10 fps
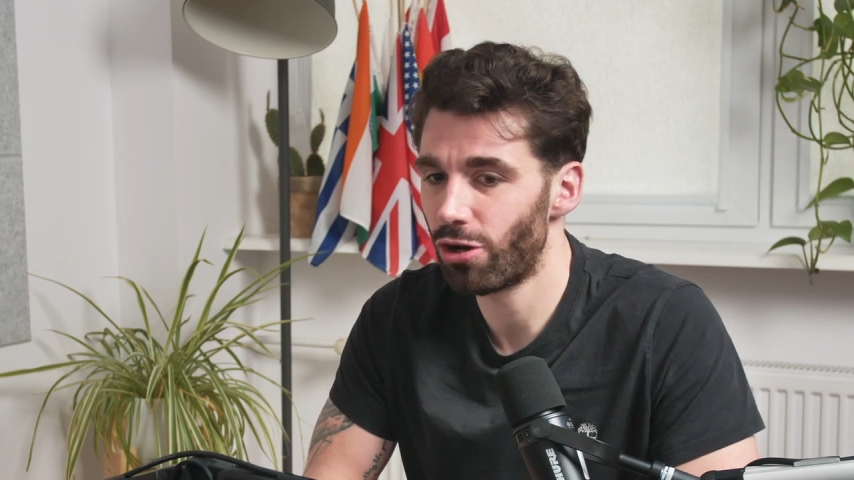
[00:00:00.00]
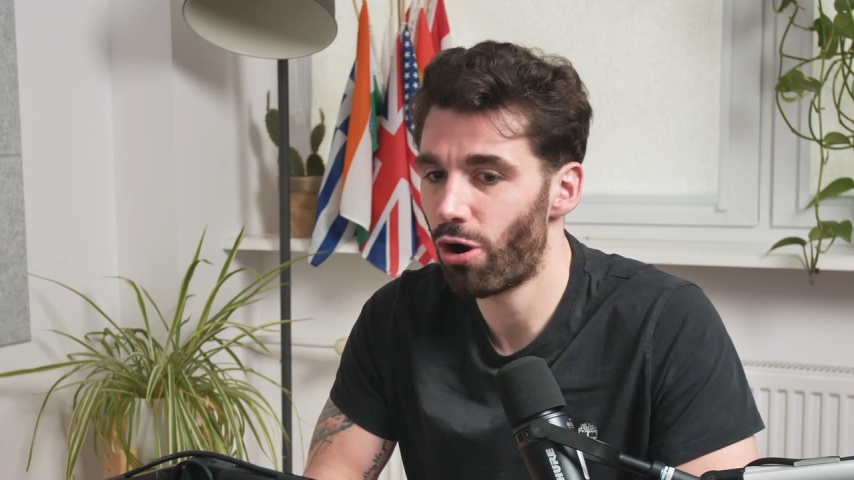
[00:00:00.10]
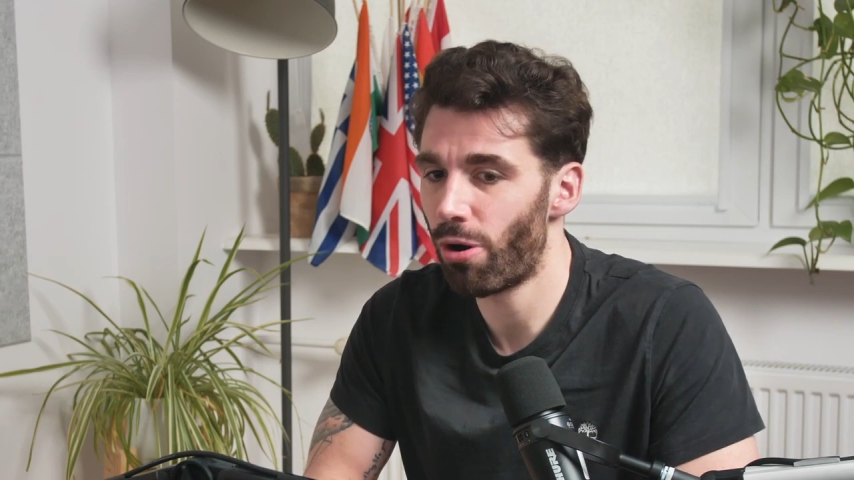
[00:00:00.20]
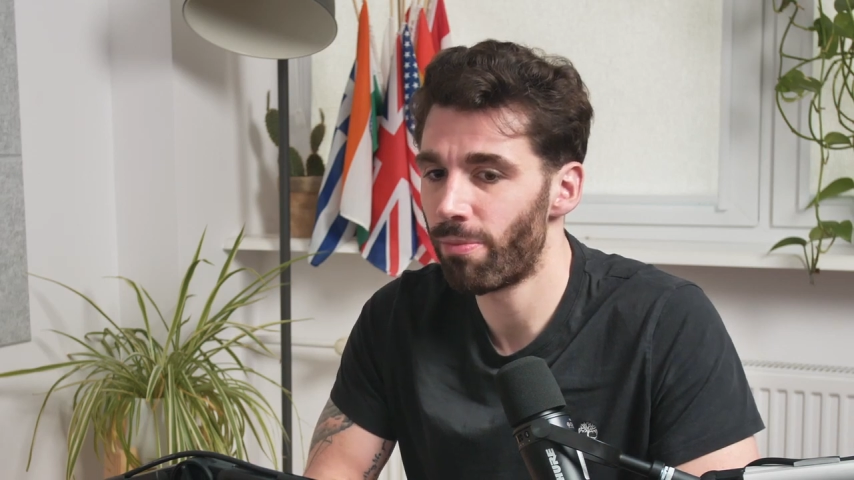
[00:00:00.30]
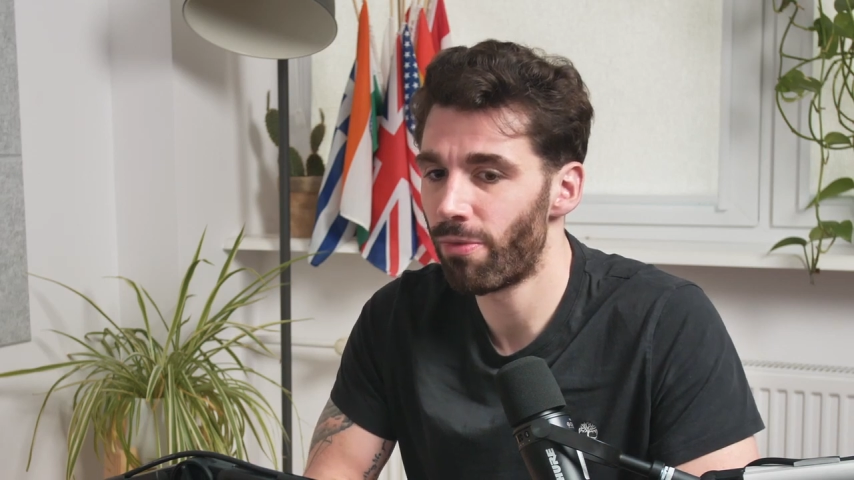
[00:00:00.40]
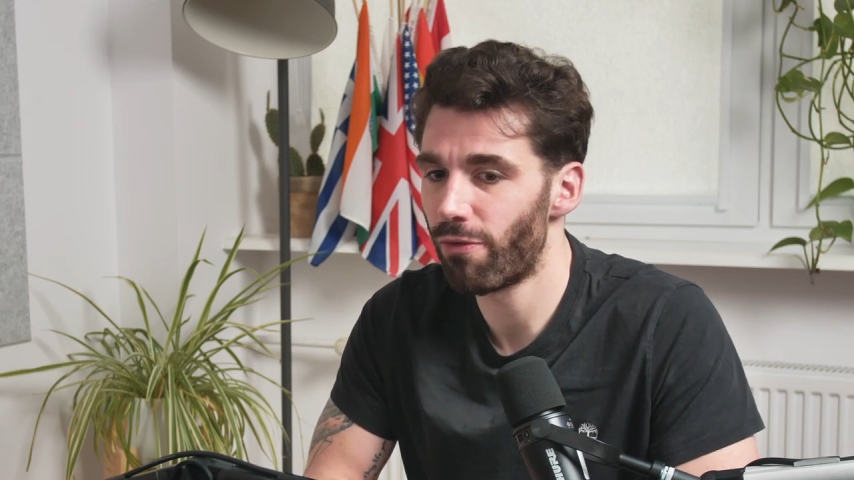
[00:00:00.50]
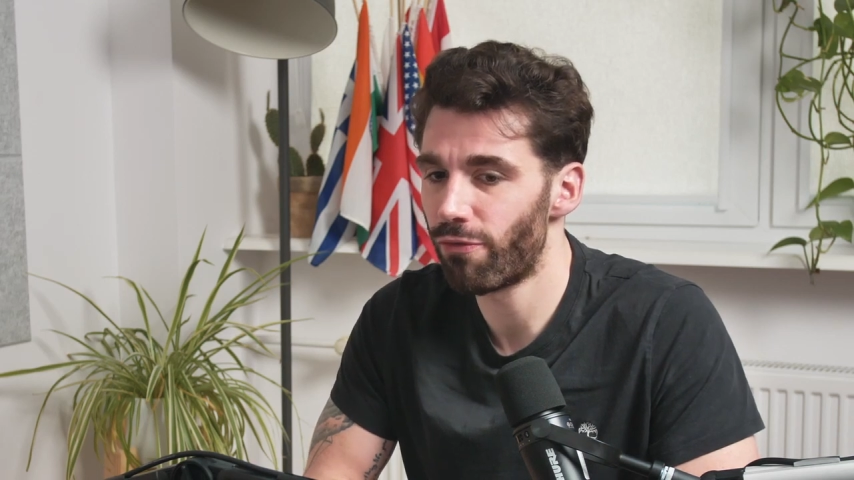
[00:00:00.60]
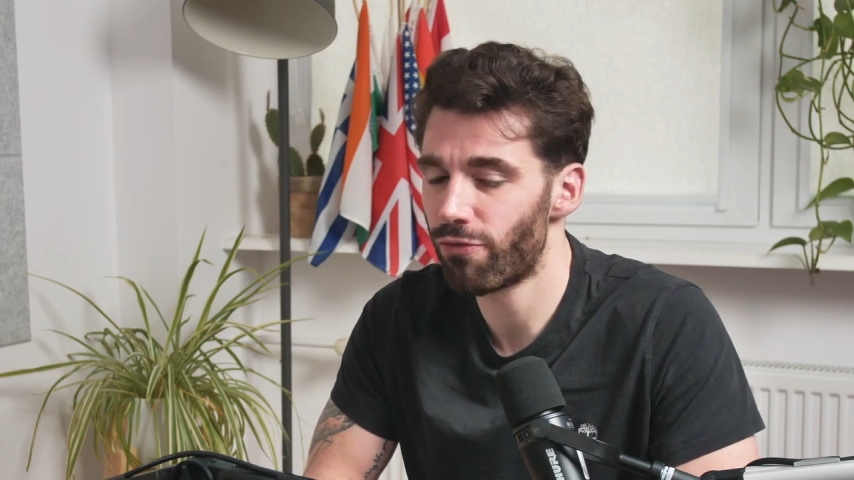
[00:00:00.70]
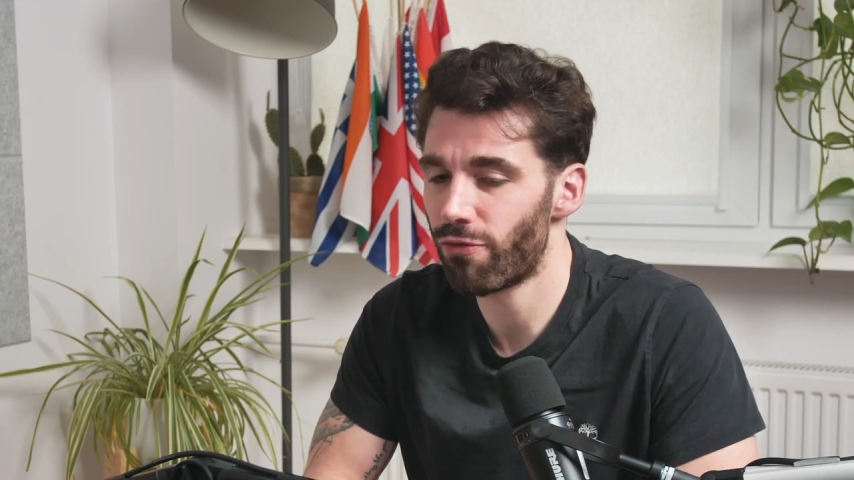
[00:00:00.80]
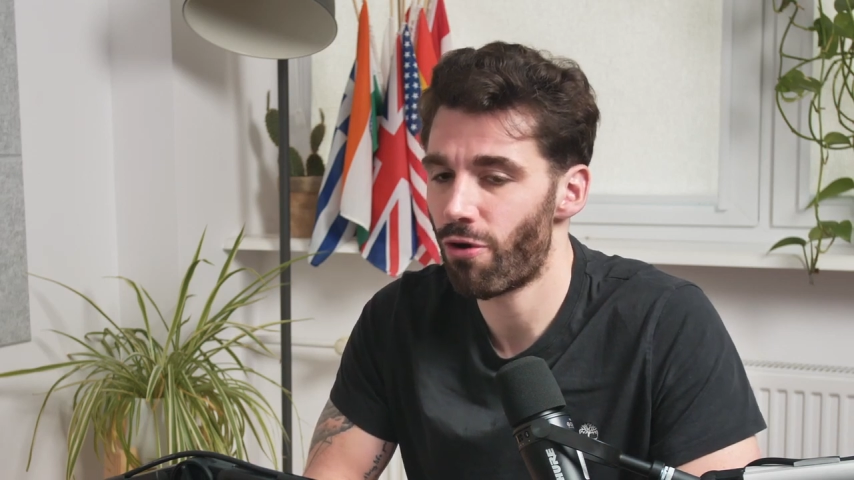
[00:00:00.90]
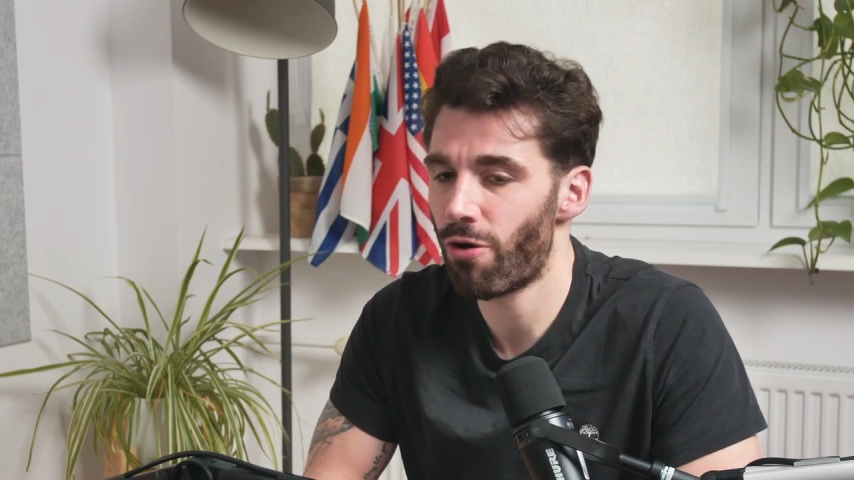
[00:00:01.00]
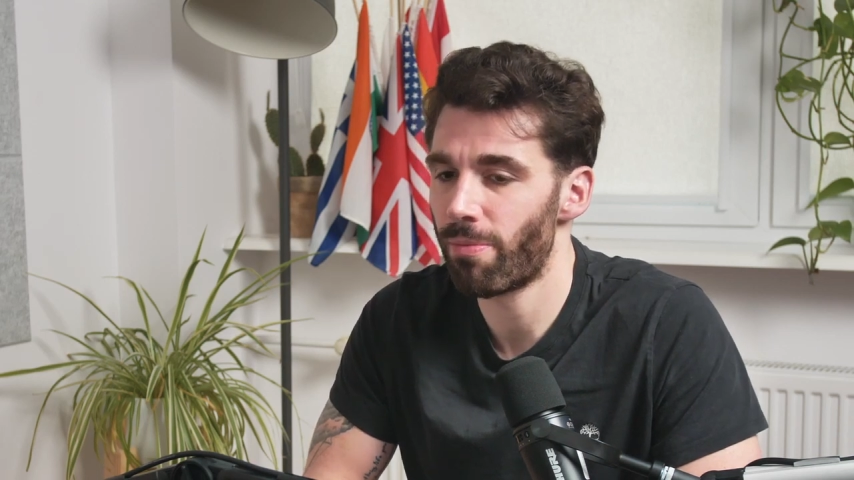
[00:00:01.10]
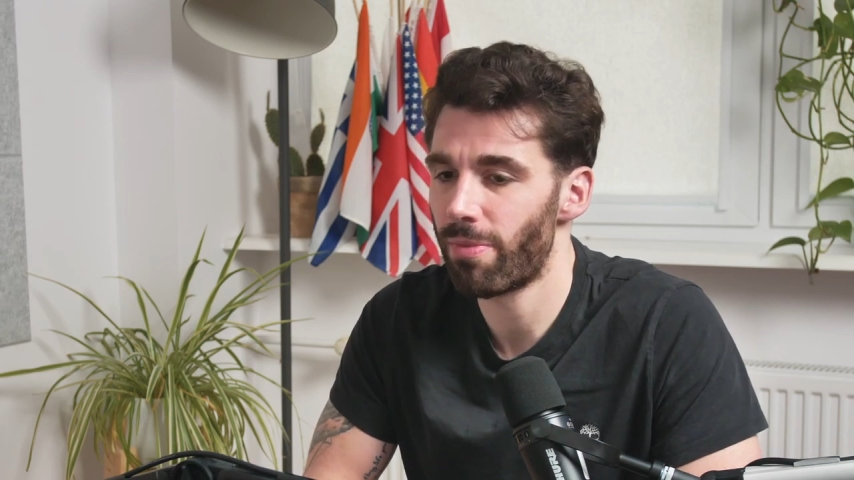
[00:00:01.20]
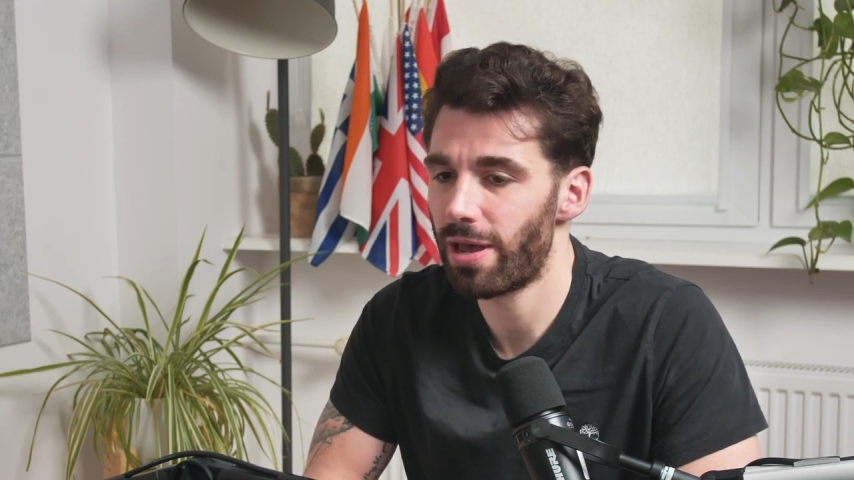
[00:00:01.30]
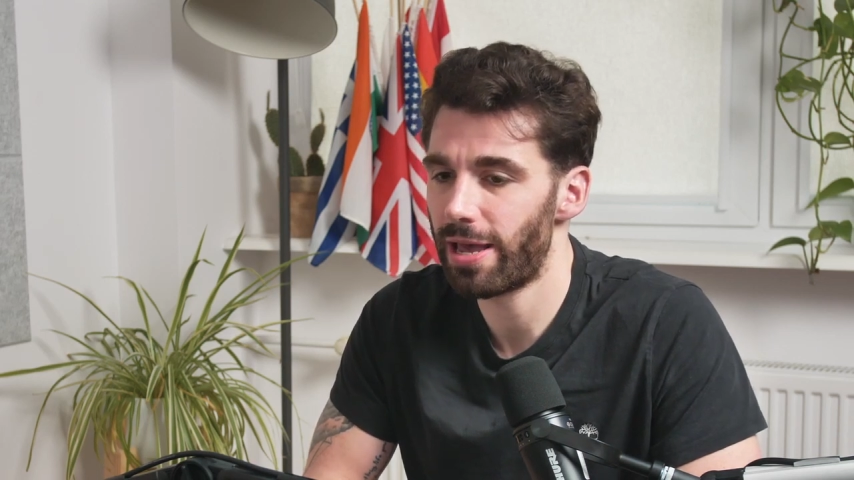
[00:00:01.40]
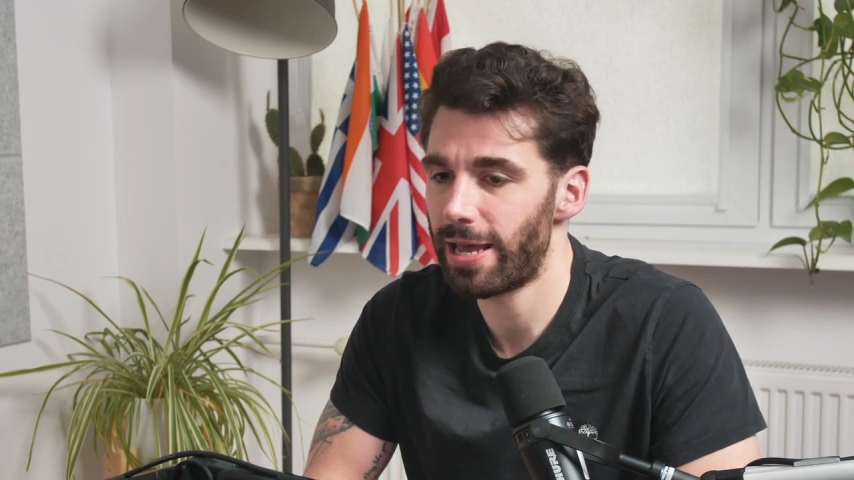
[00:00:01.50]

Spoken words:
come from